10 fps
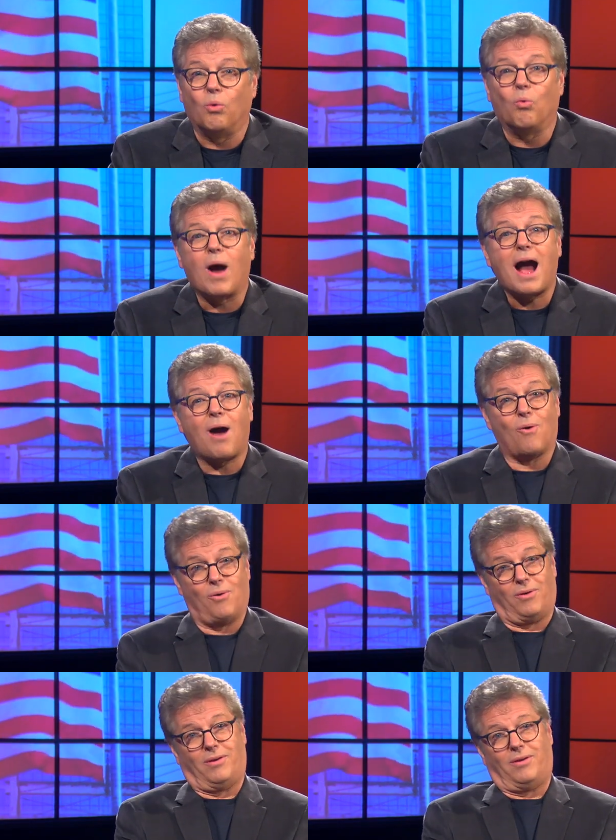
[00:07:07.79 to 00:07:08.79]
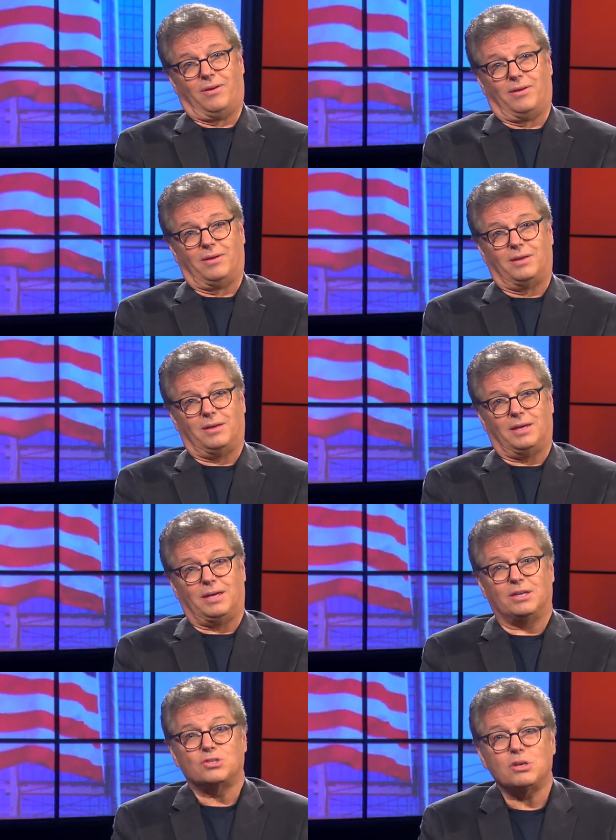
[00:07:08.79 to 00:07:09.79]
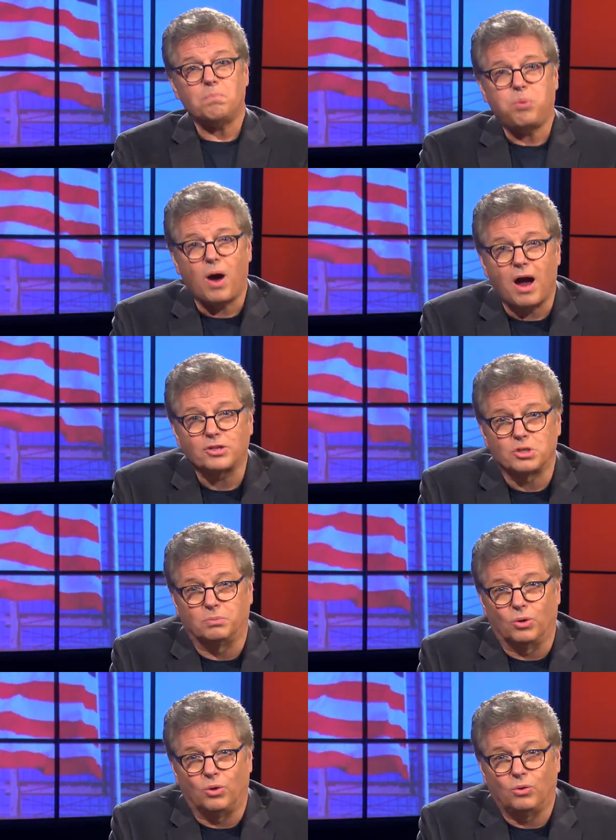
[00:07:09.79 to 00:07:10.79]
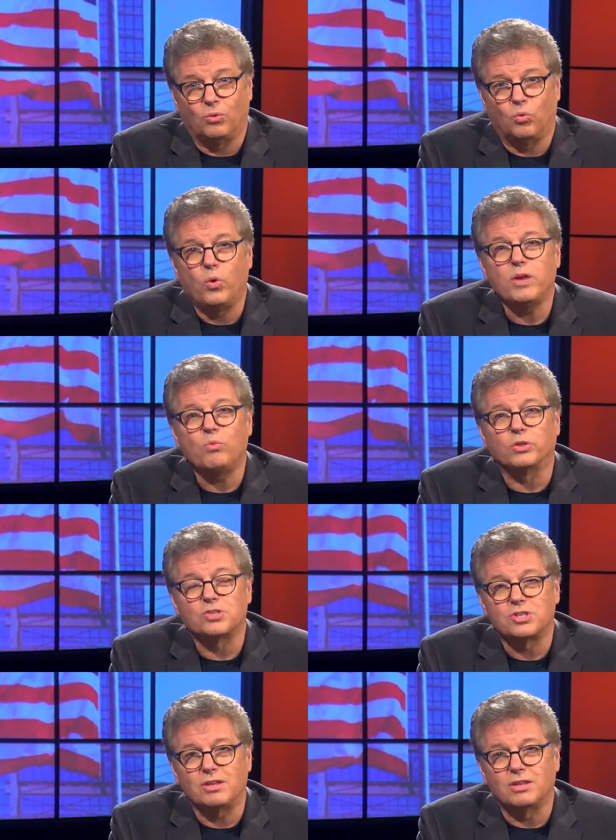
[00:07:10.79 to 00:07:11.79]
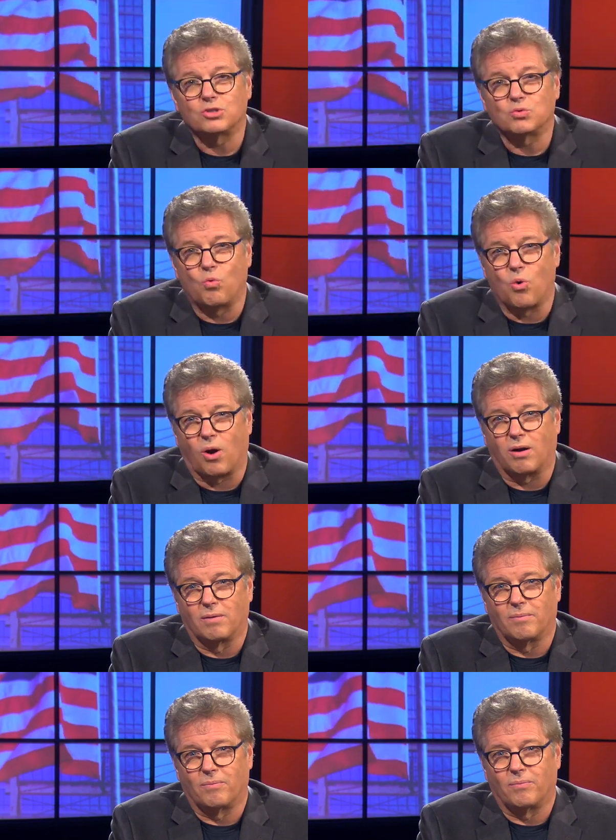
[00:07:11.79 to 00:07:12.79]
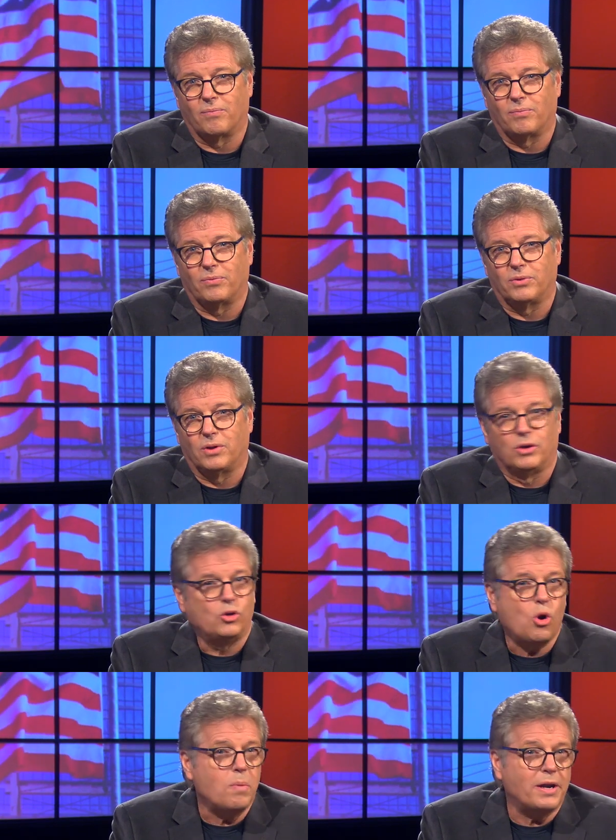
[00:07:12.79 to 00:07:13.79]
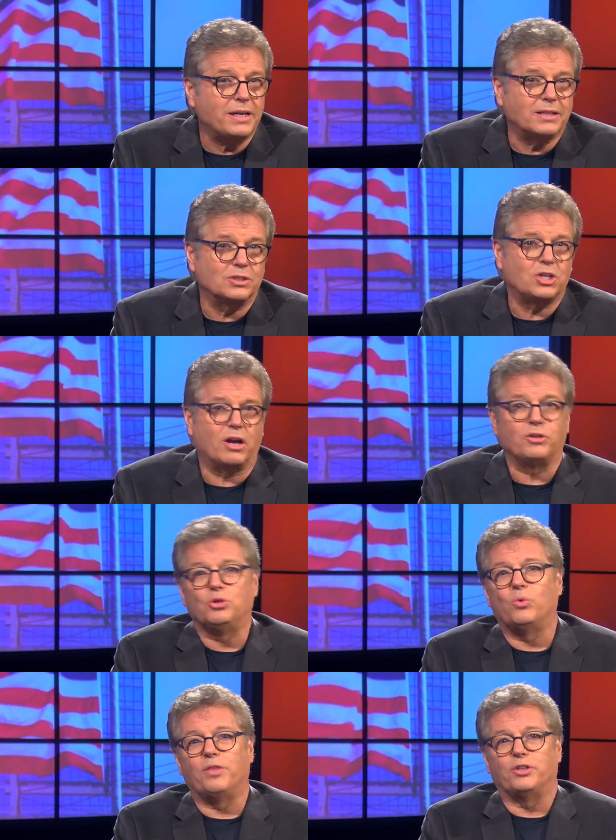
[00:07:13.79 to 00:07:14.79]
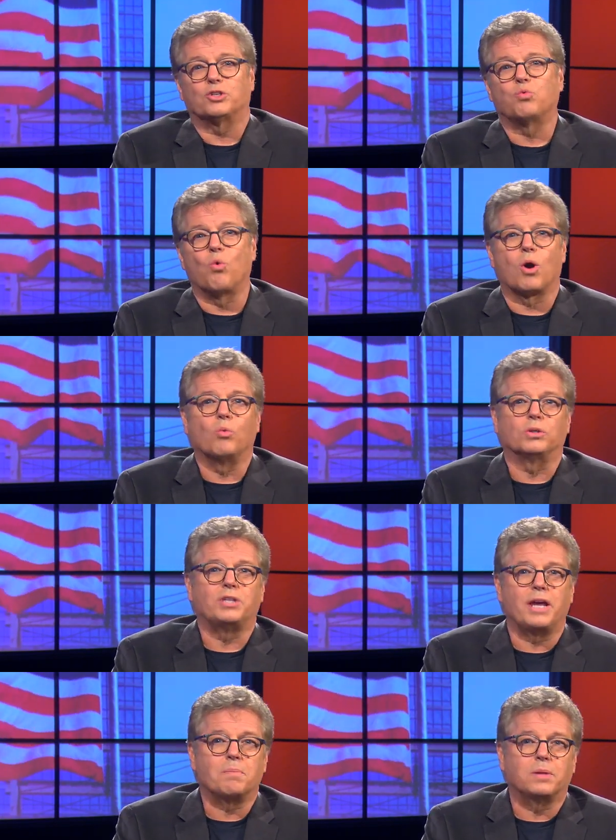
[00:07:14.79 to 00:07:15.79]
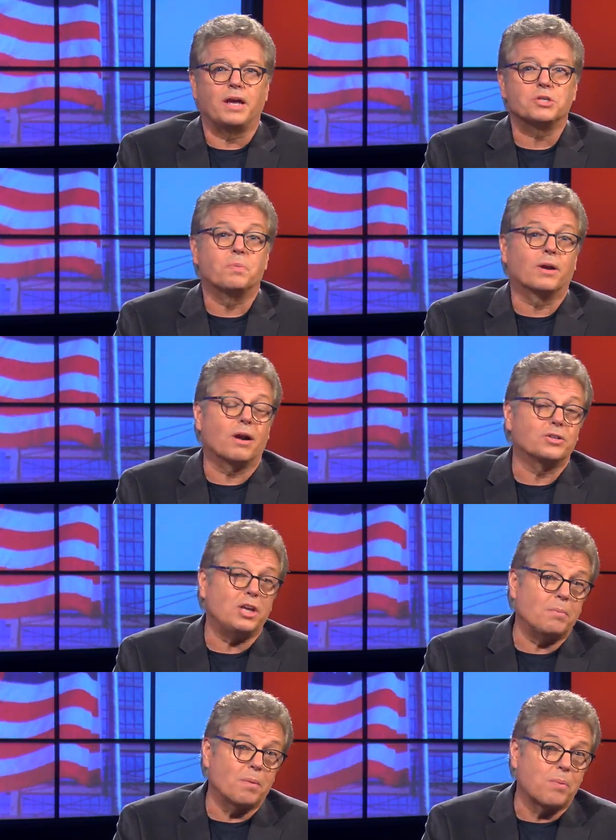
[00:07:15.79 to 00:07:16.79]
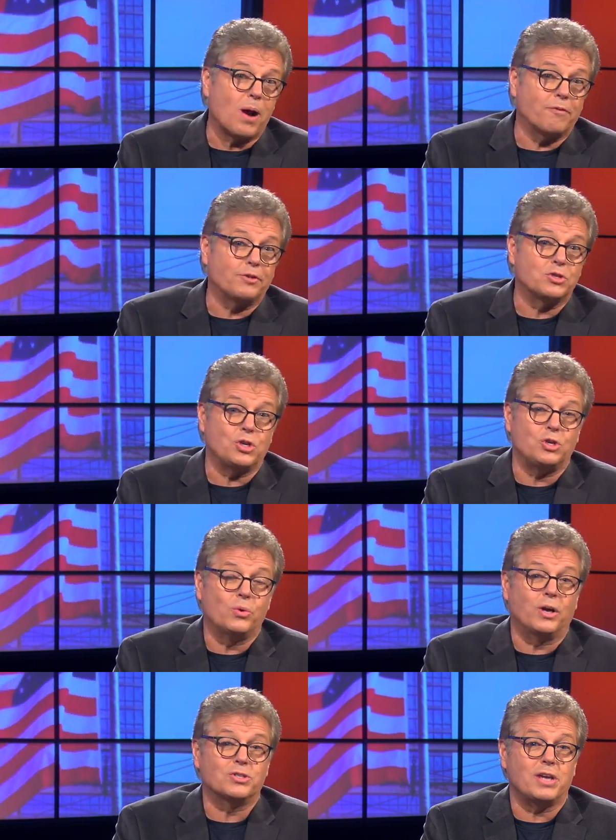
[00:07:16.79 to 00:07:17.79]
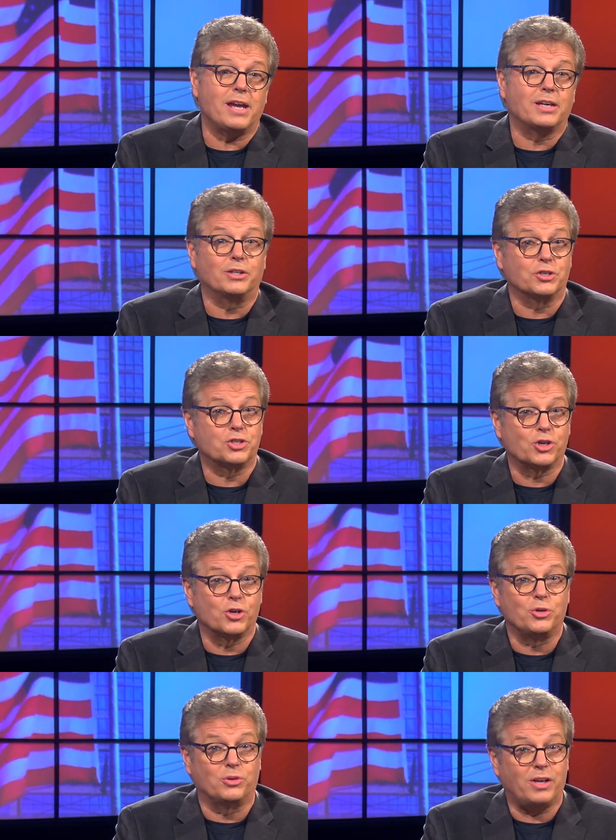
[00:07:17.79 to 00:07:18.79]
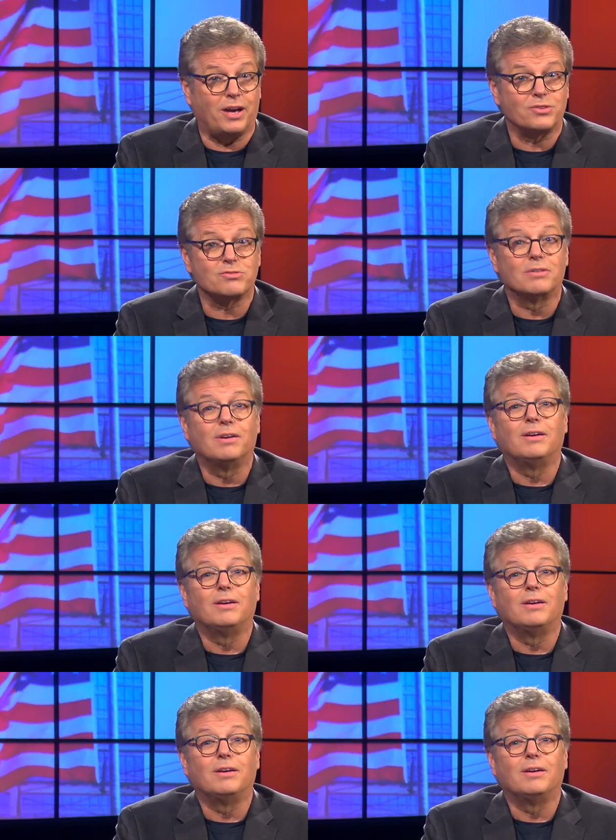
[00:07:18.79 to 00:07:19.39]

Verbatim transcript: Wow. Is it possible we will see this war? Nobody can tell you when this war will take place, but our team at Prophecy USA can assure you this